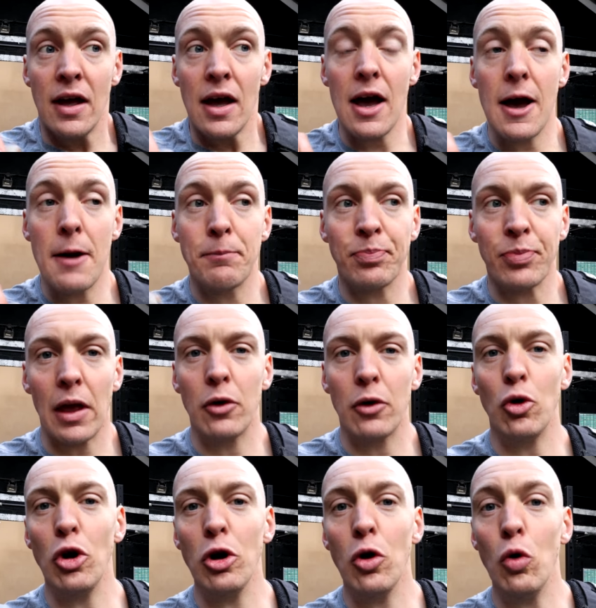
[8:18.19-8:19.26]
um, I'm
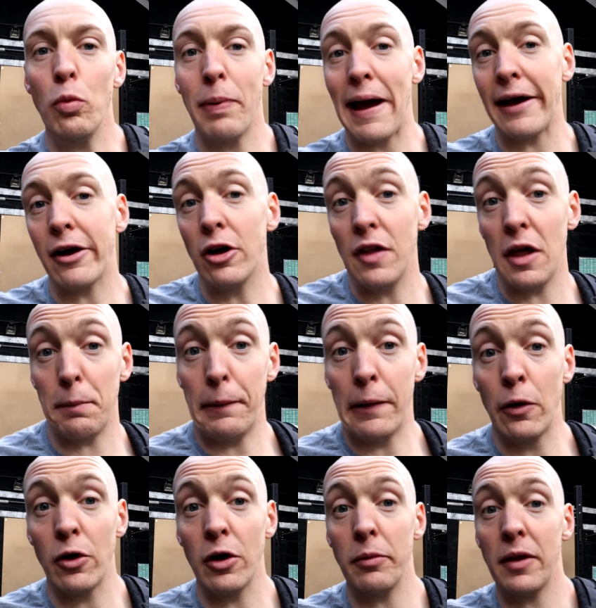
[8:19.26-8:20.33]
going to go back on that
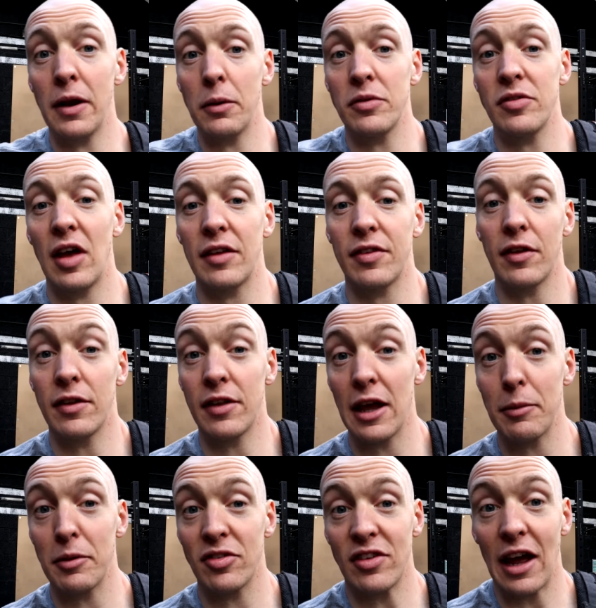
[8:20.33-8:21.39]
program that I was at, at the
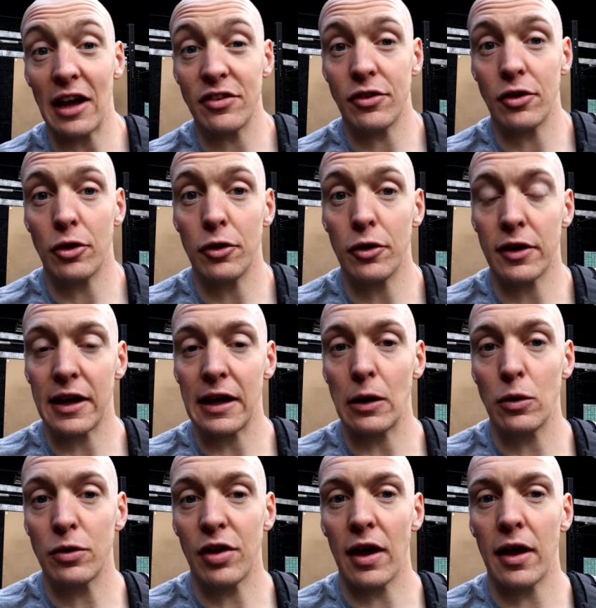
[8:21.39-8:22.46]
time I snatched 100
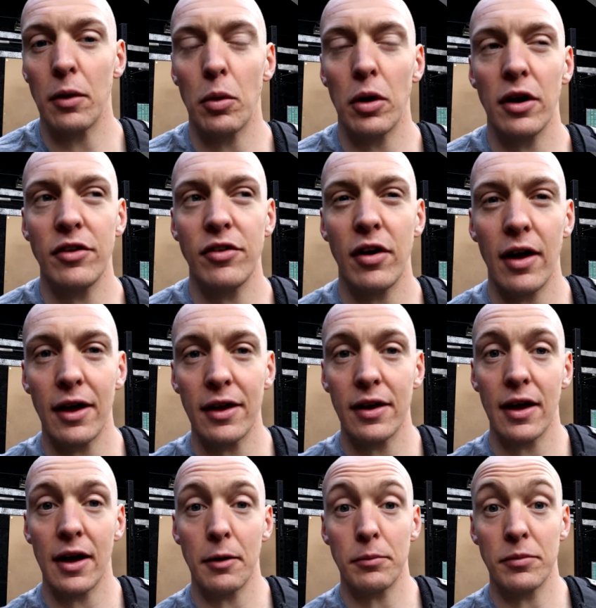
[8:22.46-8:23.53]
kilos, and I want to try
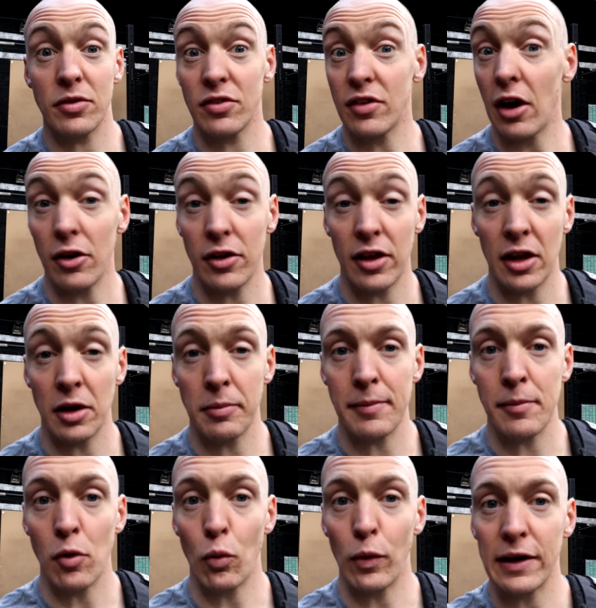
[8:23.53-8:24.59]
and um, start getting a bit
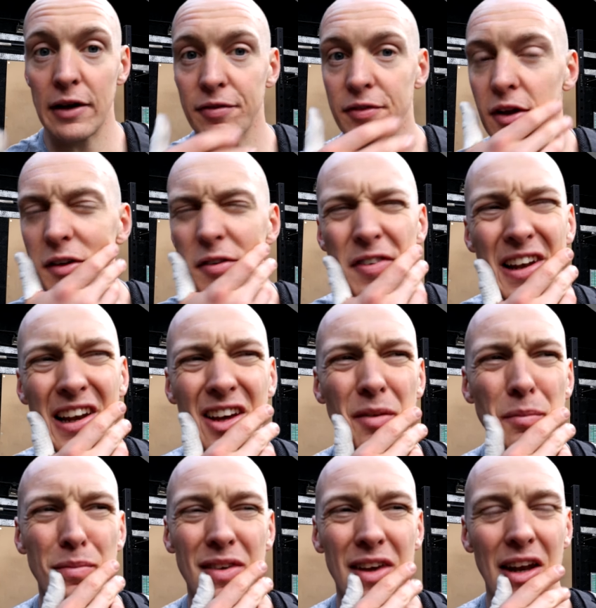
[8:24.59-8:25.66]
more weightlifting. And I feel like
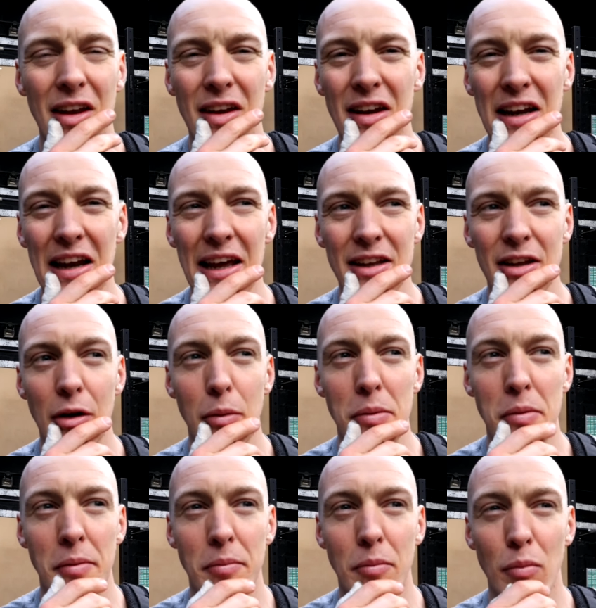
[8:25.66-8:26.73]
I'm kind of neglecting it a wee
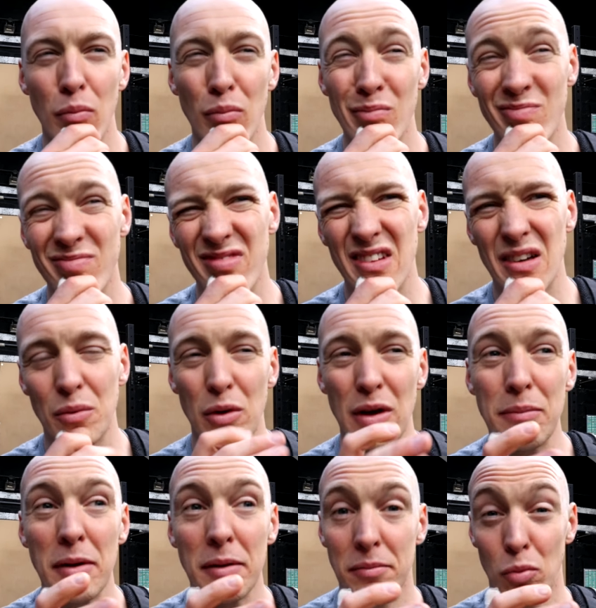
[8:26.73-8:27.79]
bit mm,
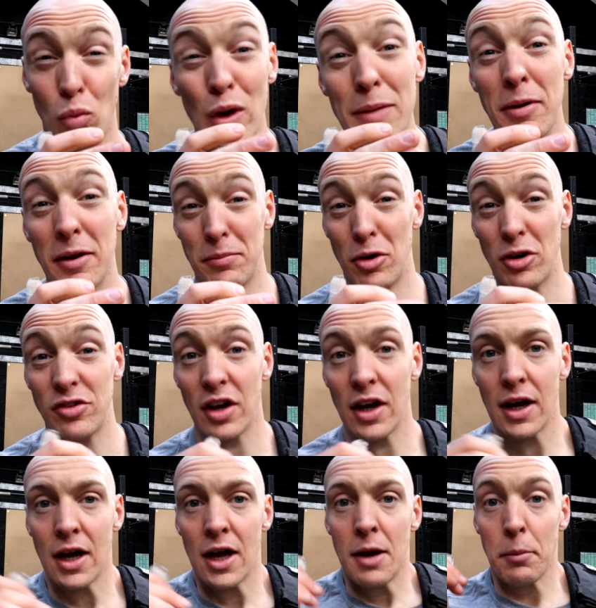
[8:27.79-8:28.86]
wee bit, wee bit much.
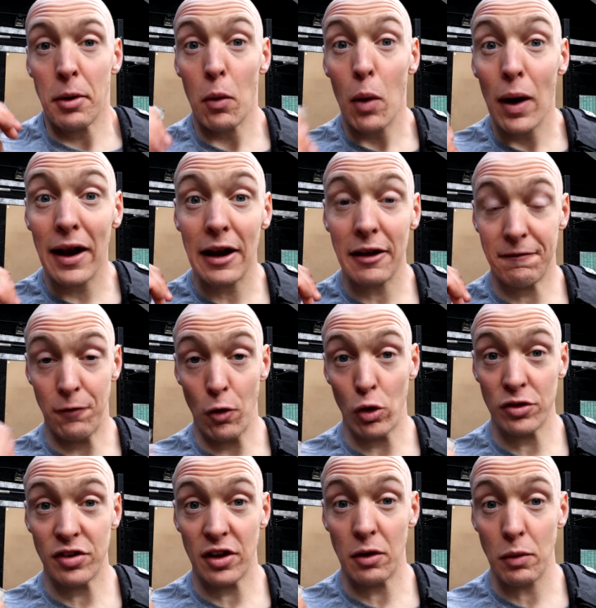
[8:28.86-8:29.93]
But I want to like
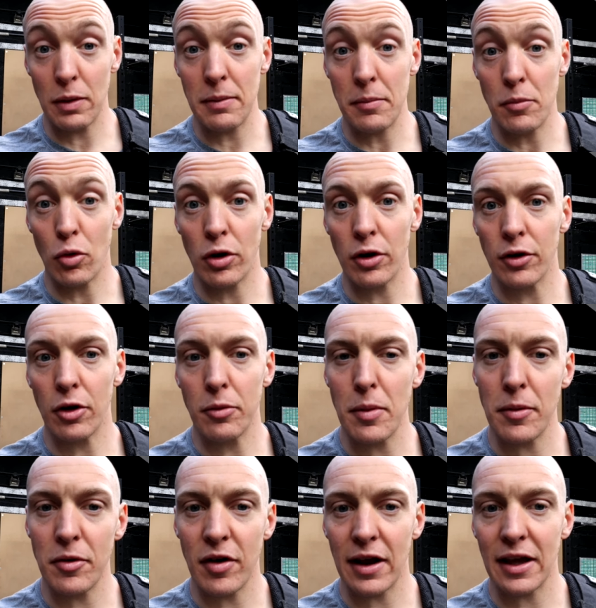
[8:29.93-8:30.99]
focus on a wee bit more on it now.
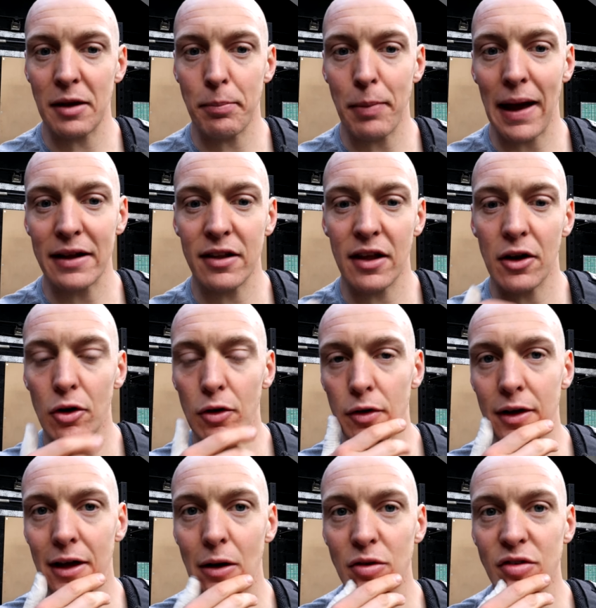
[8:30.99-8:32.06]
Maybe try and get back to that
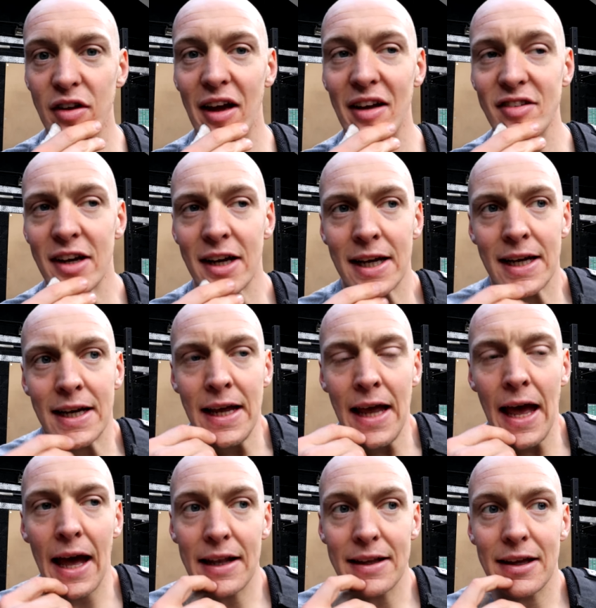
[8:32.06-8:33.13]
100 kilo snatch
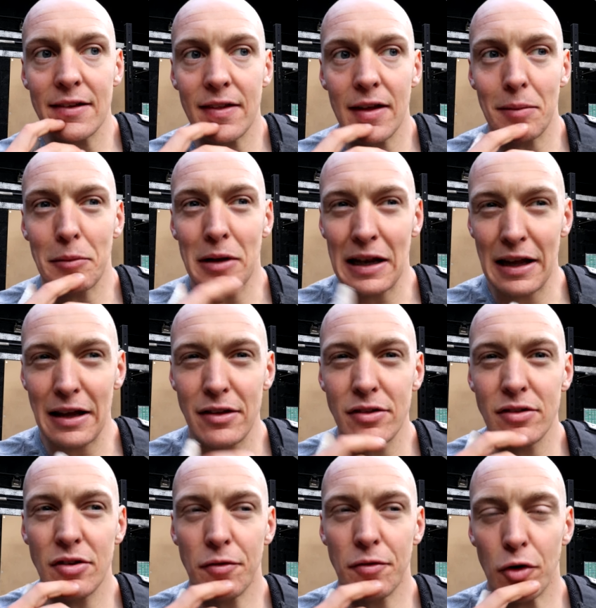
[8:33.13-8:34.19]
and get them
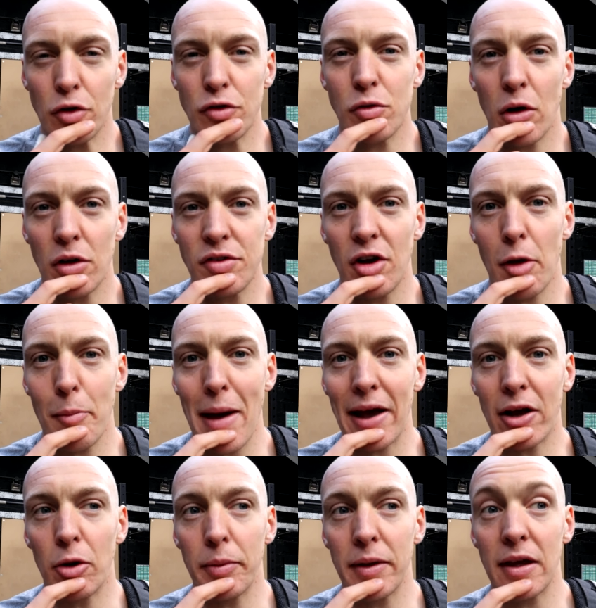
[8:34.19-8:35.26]
cleans and front squats and all
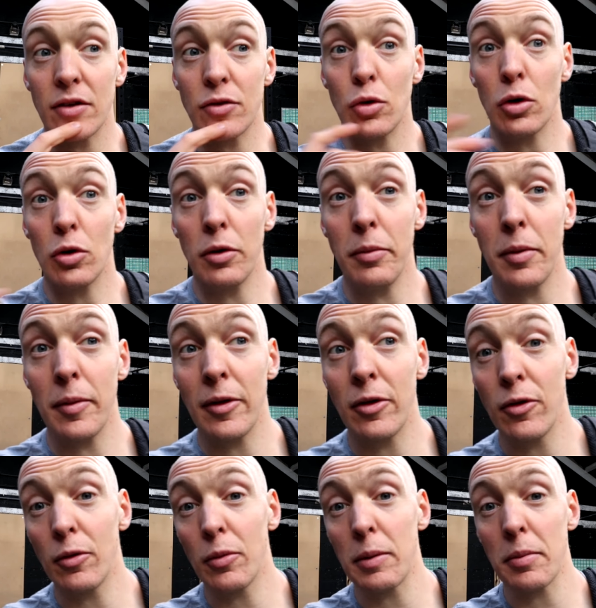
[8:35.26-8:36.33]
back up again. So I'm going to maybe
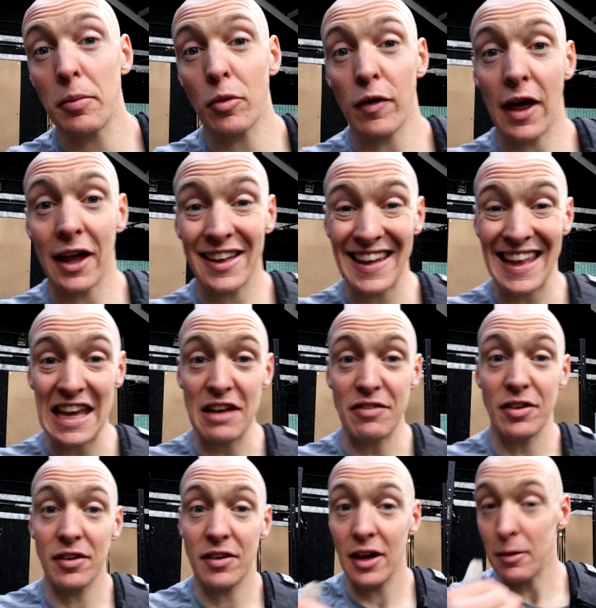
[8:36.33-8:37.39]
do a wee bit more of that in the
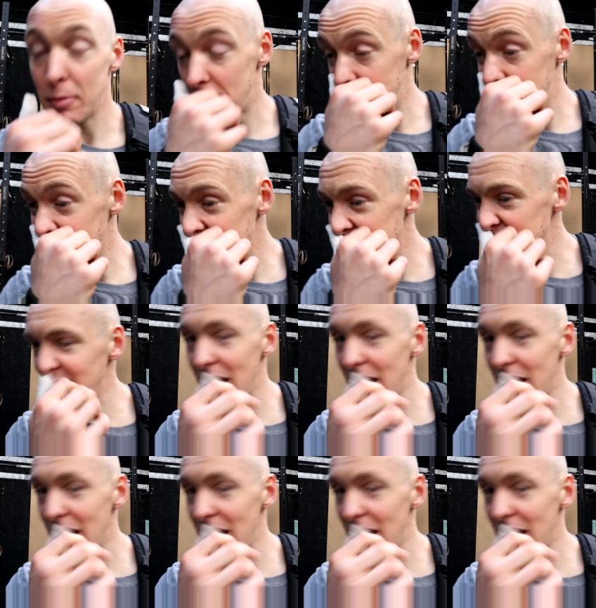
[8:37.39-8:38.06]
evening time. Uh,